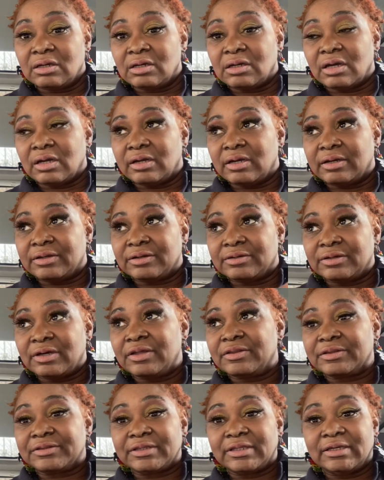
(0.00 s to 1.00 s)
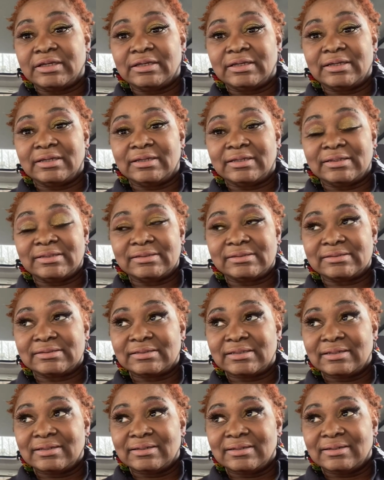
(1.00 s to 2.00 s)
And another thing is,
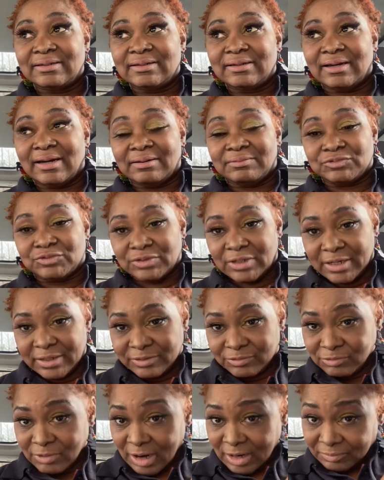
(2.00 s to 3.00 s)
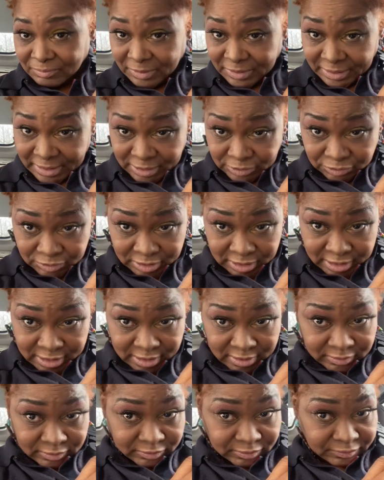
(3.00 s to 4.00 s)
I'm trying to rock my natural
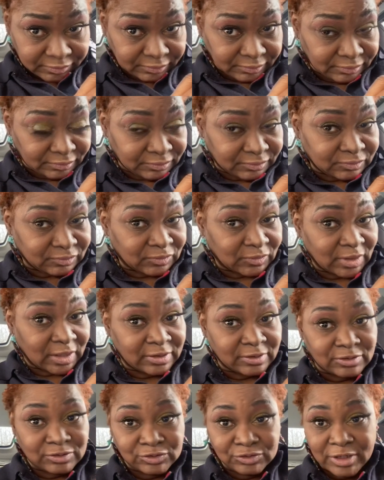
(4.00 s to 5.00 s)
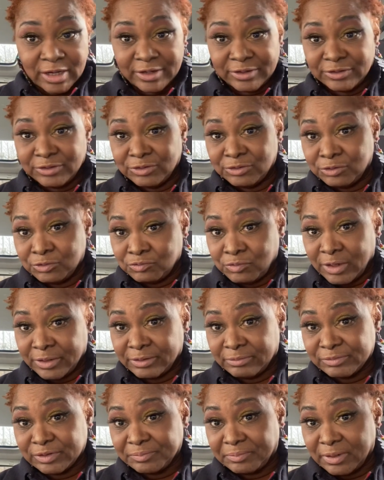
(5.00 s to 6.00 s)
hair. I didn't try to use one of
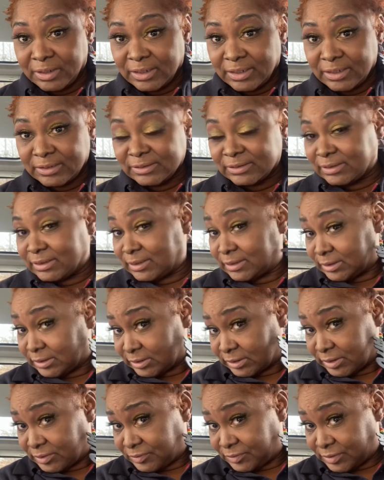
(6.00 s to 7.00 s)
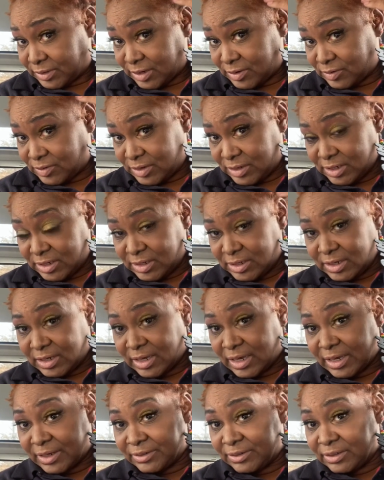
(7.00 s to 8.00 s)
them sponge things. I don't know.
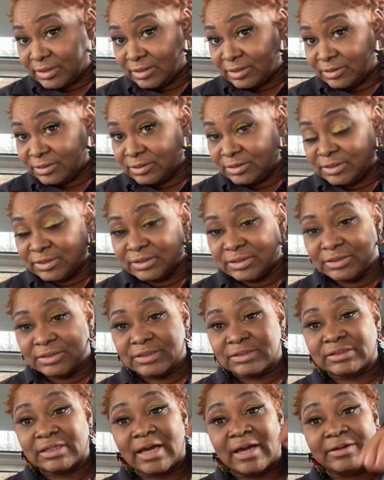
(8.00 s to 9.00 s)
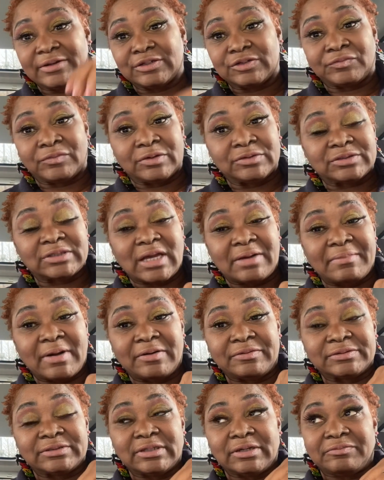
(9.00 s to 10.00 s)
I did a little good this time. This is the first time I
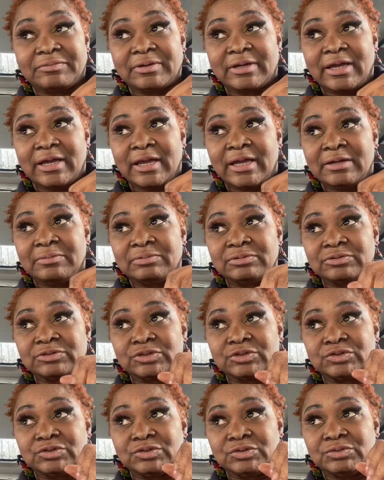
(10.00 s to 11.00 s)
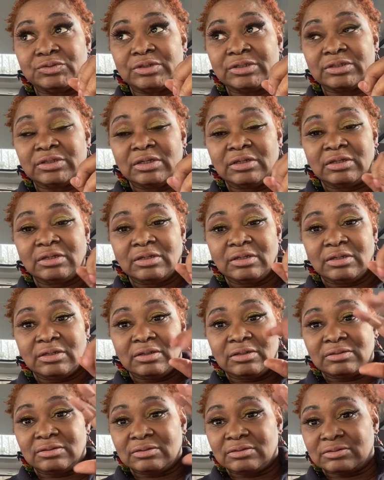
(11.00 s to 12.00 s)
was ever able to do it
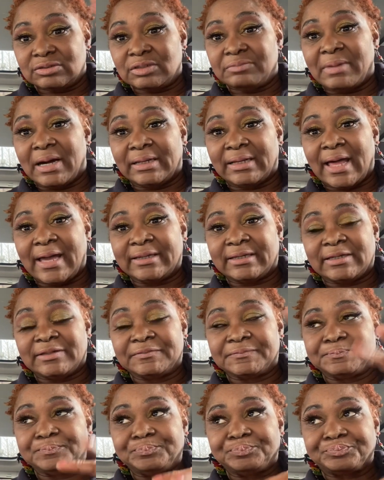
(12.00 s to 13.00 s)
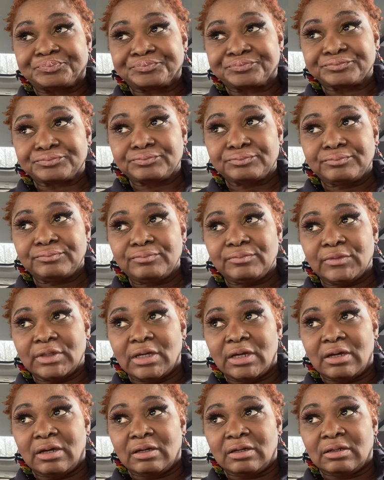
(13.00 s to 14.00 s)
to my liking.
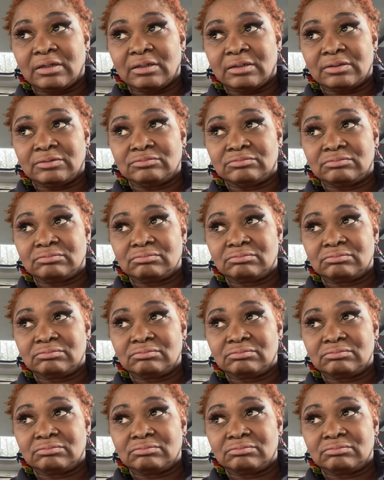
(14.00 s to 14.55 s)
Ever